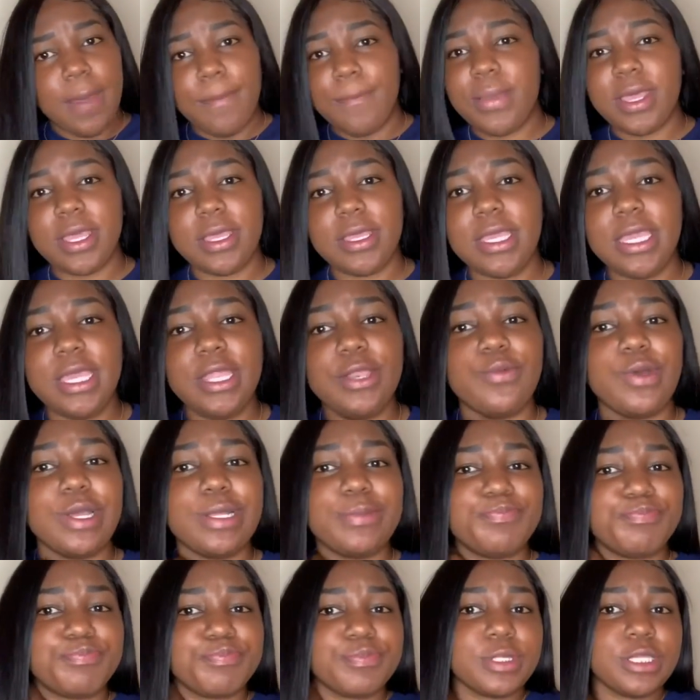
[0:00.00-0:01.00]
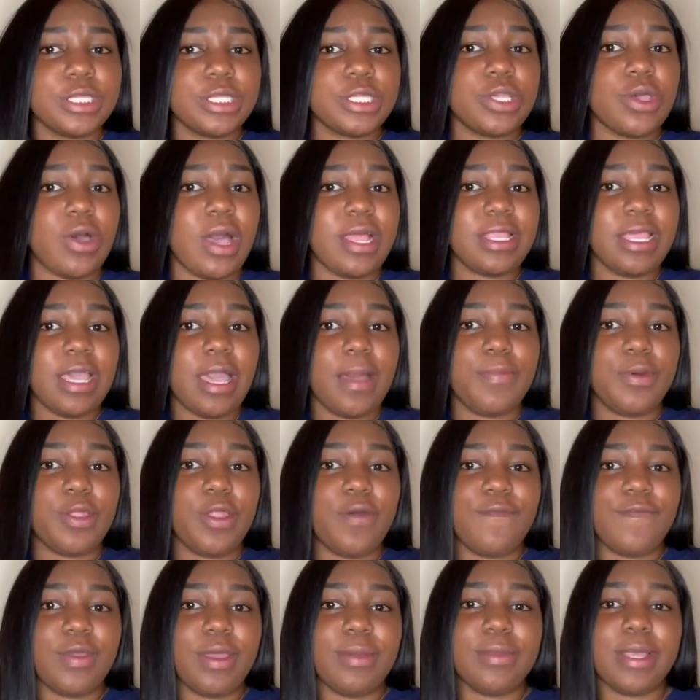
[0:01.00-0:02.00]
But anyway, so I think I put
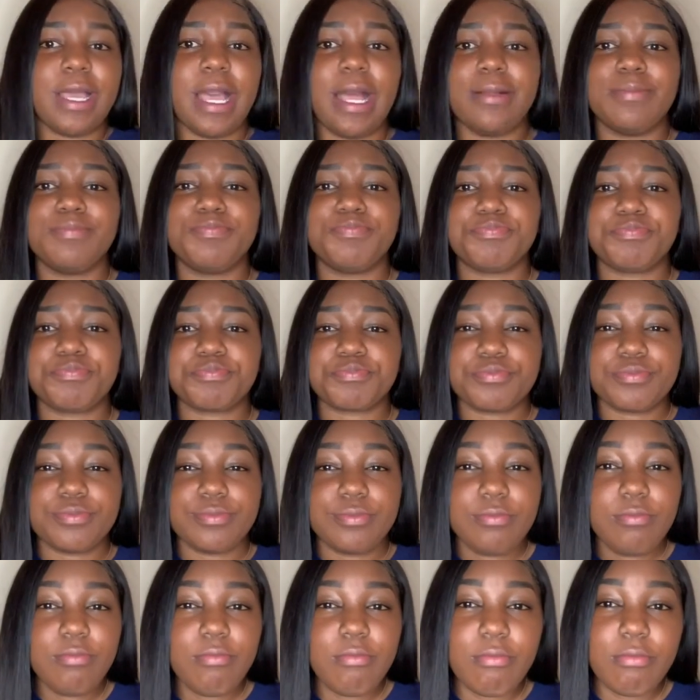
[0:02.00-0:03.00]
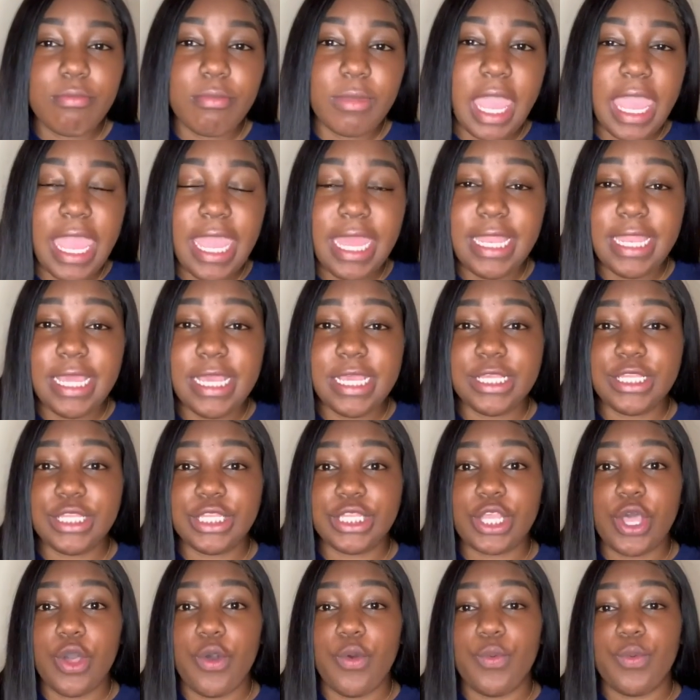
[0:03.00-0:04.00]
on Family Guy, and then
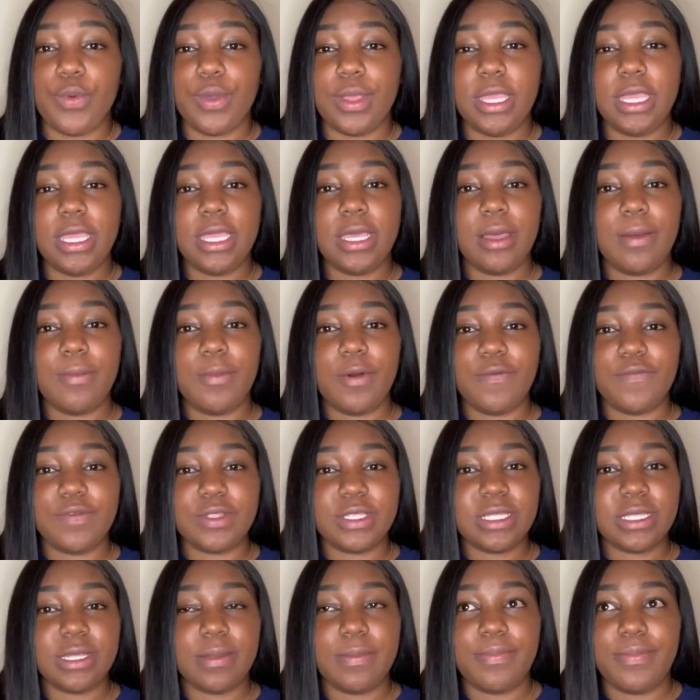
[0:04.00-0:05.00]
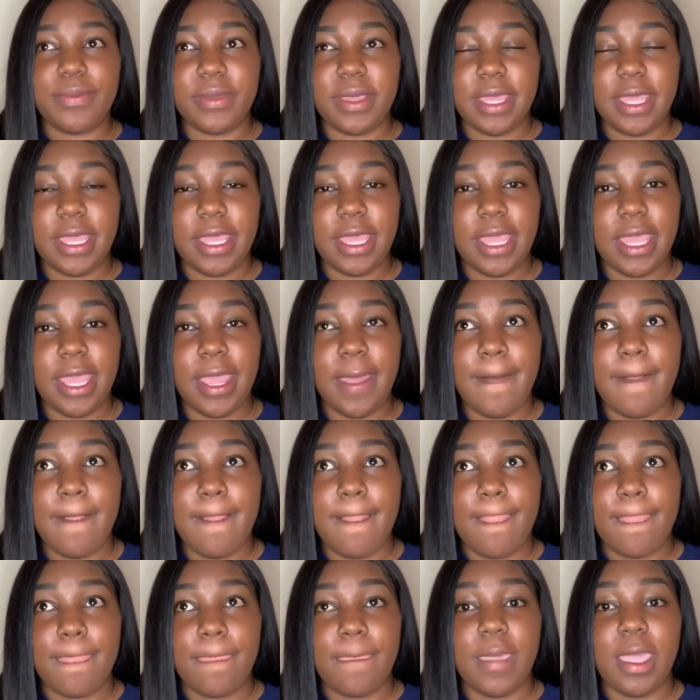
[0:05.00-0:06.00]
so he come over to the bed
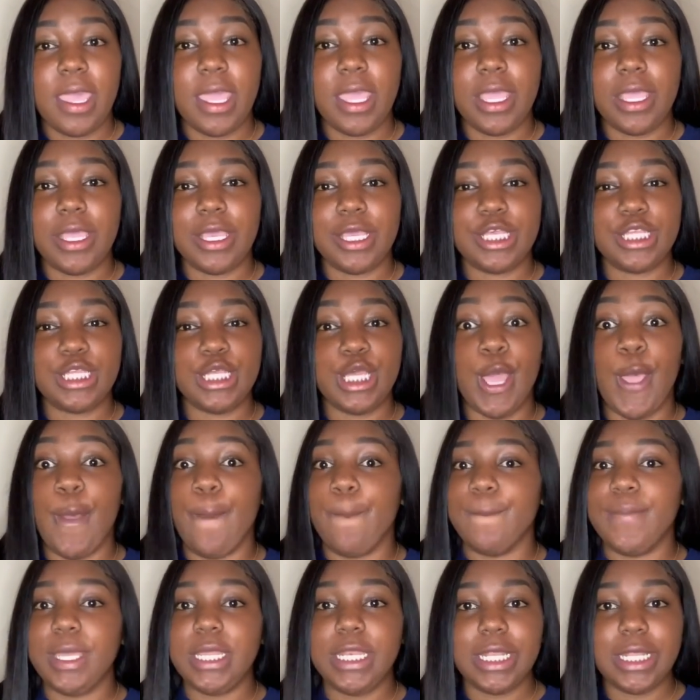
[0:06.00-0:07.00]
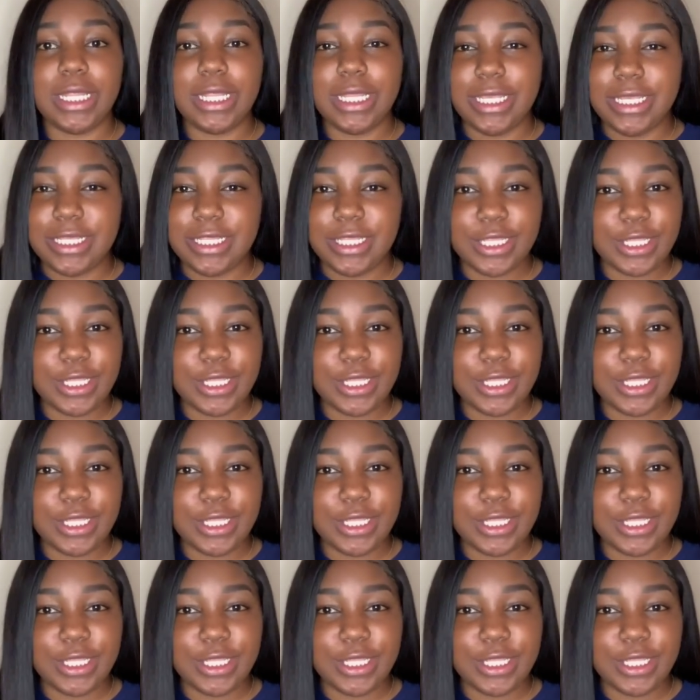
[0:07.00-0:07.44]
and immediately